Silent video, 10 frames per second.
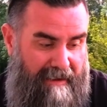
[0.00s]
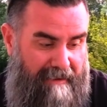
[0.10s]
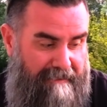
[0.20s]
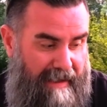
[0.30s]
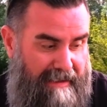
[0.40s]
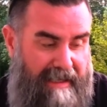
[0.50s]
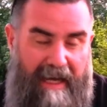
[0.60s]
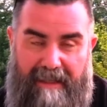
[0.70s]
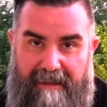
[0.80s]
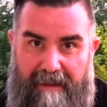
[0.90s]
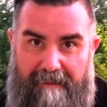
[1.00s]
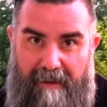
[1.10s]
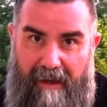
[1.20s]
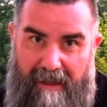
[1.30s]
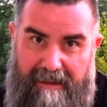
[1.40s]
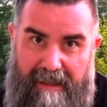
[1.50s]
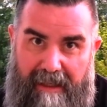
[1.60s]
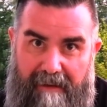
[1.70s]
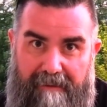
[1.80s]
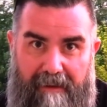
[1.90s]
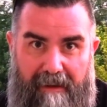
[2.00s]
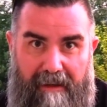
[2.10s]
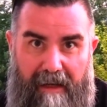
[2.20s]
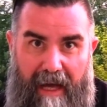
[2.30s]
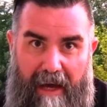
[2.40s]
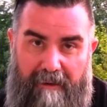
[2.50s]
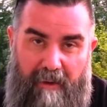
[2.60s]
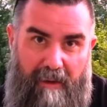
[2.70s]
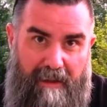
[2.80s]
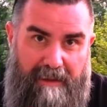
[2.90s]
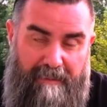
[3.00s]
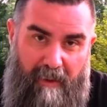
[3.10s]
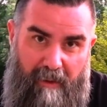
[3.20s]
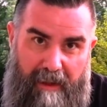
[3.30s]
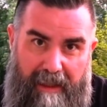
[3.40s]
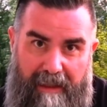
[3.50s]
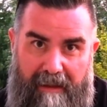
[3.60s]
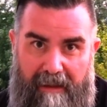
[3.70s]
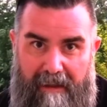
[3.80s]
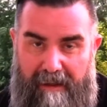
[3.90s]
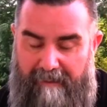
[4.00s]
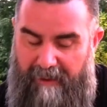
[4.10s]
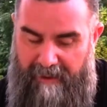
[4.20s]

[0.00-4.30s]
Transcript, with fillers: they're fantastic for hunting, for outdoor exploring, for